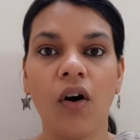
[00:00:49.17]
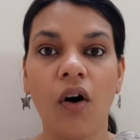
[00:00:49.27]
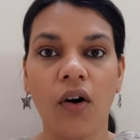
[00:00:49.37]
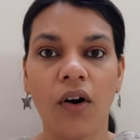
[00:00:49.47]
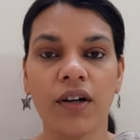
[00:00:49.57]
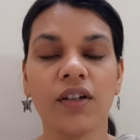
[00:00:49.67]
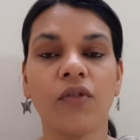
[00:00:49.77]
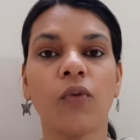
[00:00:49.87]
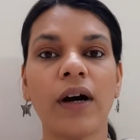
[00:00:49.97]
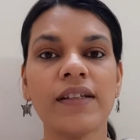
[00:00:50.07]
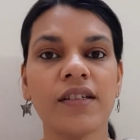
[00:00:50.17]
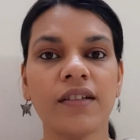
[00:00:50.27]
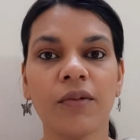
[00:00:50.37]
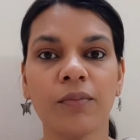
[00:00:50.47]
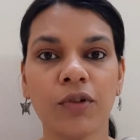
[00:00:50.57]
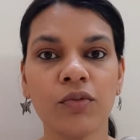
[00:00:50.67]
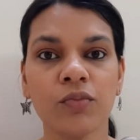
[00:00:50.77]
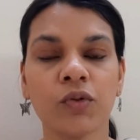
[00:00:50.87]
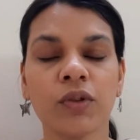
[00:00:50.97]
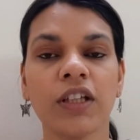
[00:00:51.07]
or once in a blue
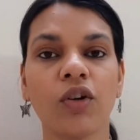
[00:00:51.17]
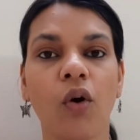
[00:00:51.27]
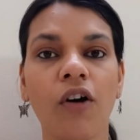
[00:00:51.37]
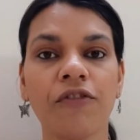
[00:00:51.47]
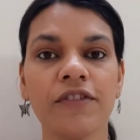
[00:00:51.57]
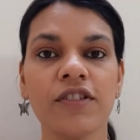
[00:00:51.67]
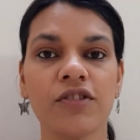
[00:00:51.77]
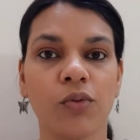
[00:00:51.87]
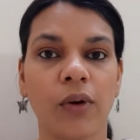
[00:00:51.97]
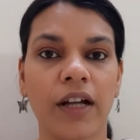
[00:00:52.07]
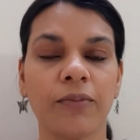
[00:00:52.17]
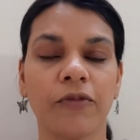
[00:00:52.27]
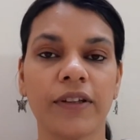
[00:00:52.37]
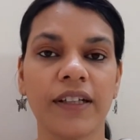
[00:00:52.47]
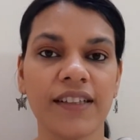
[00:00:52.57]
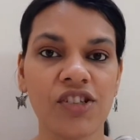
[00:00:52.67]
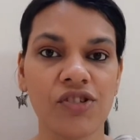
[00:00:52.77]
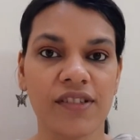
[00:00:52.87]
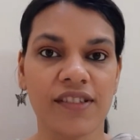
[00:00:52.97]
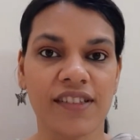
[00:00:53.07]
moon, he offers to help with the
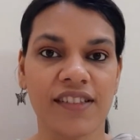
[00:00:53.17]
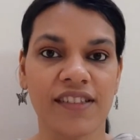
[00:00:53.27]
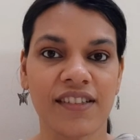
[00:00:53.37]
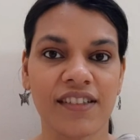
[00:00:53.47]
dishes.